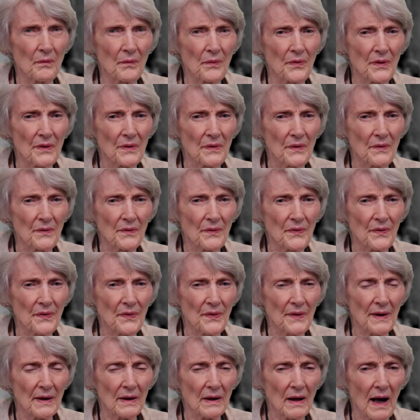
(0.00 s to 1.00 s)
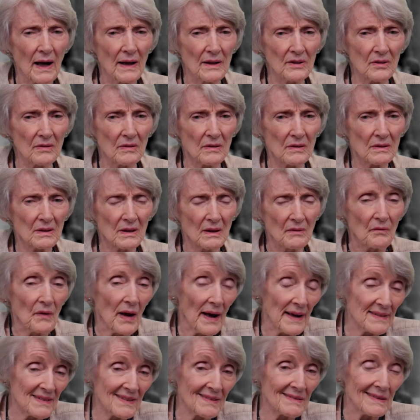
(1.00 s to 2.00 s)
the, the, nice, the
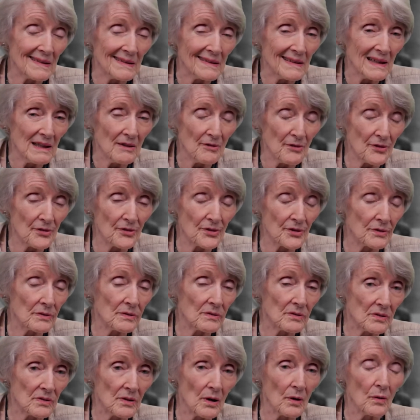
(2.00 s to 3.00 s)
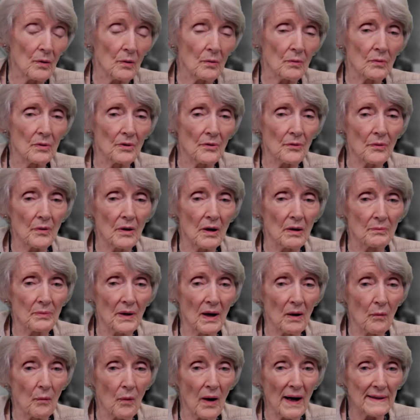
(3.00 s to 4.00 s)
nice thing, if so, with,
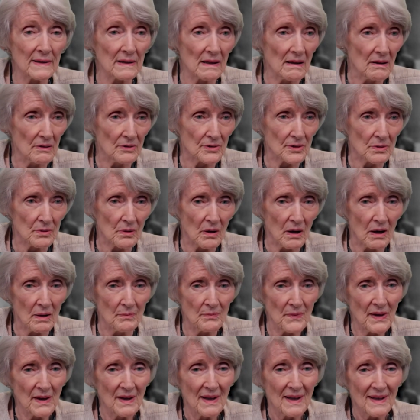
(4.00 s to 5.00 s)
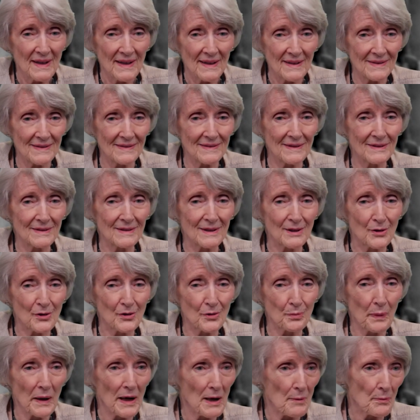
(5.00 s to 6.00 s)
about white collar crime is that
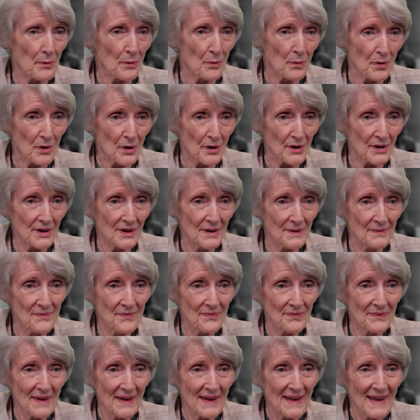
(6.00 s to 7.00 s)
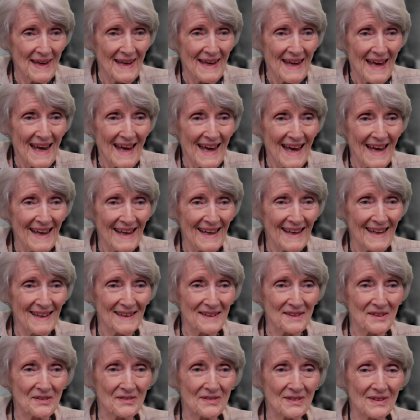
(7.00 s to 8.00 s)
there's paperwork. Mm.
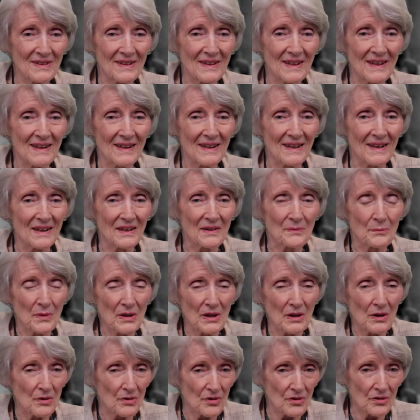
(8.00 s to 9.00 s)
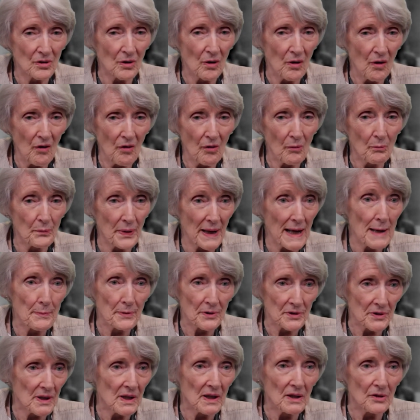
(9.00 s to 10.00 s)
And uh, we used to call them
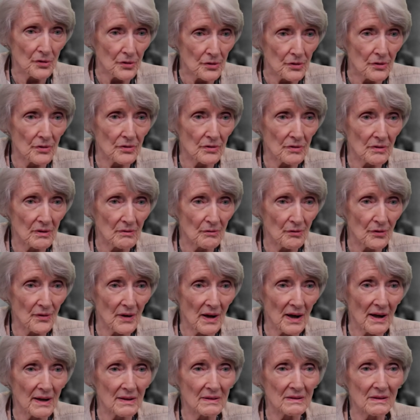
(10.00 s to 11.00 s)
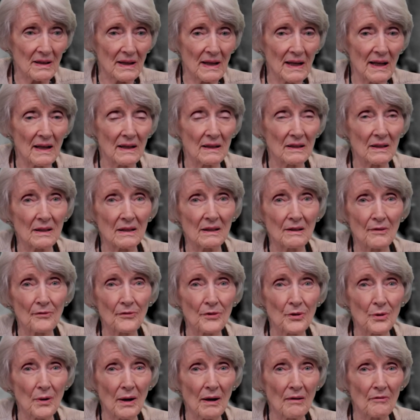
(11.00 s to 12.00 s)
paper cases, in fact. And if
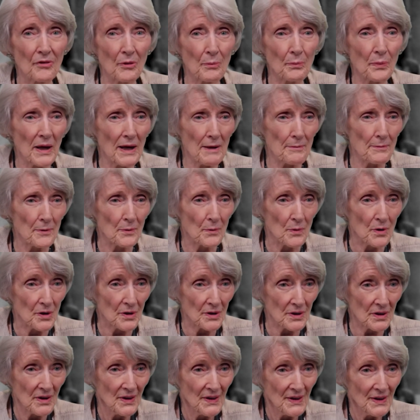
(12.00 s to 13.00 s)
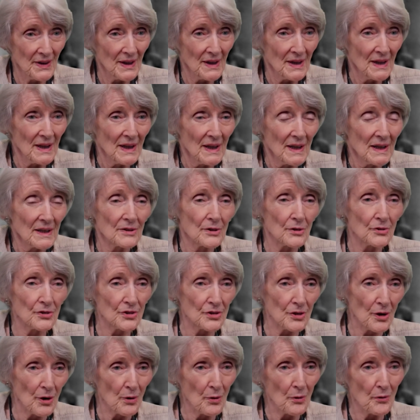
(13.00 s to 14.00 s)
you have the paperwork to
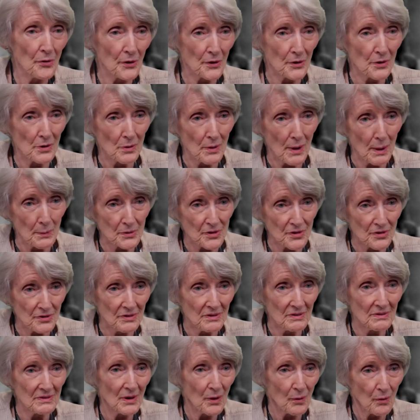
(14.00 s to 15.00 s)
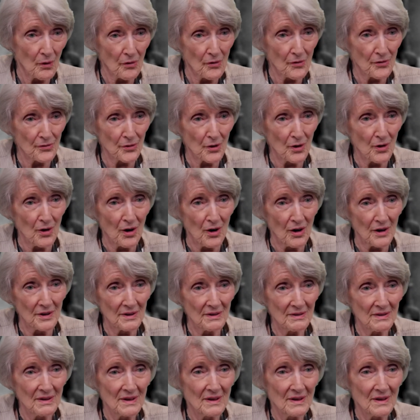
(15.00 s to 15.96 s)
show the corruption or the fraud,